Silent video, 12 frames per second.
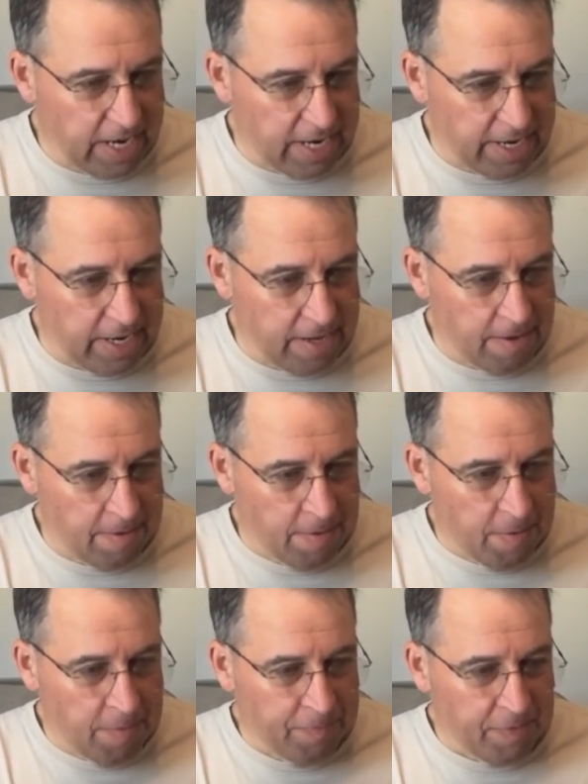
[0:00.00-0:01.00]
on it
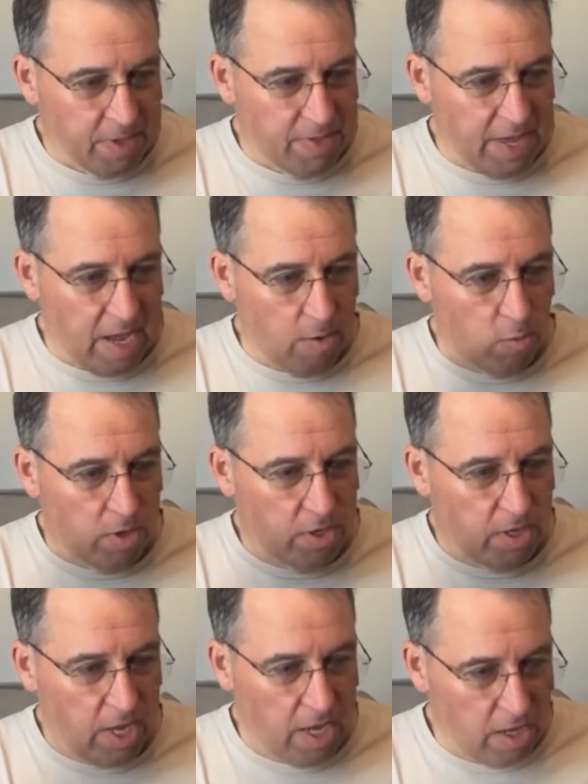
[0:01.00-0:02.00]
that
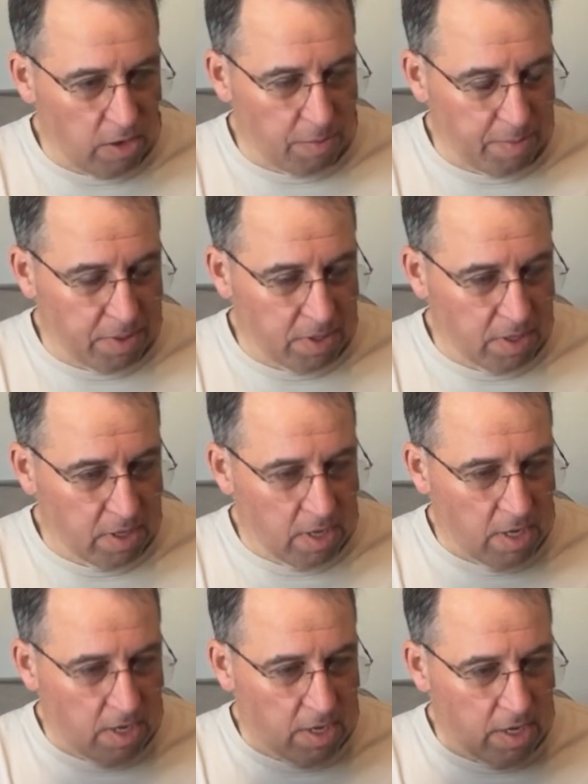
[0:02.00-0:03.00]
will help
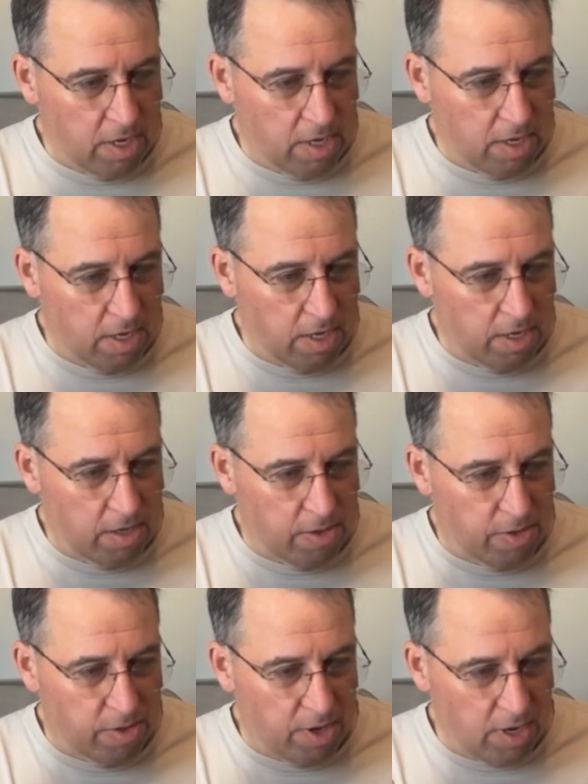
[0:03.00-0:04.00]

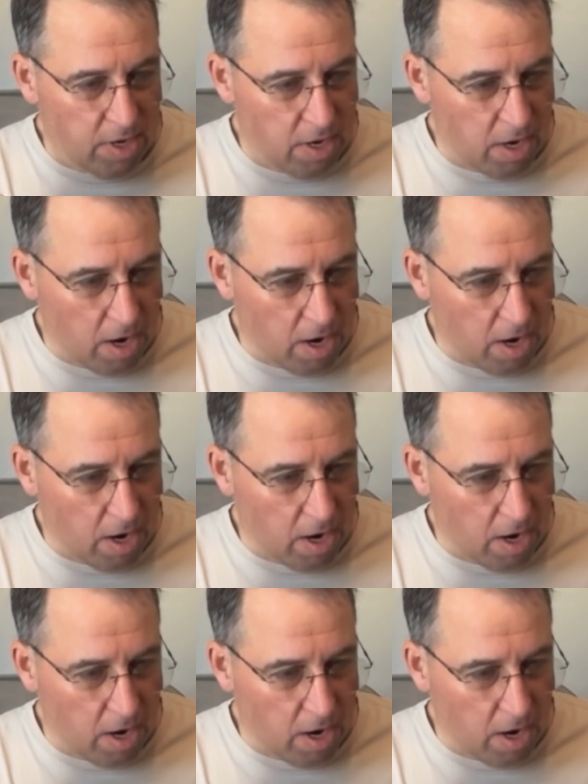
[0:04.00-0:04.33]
the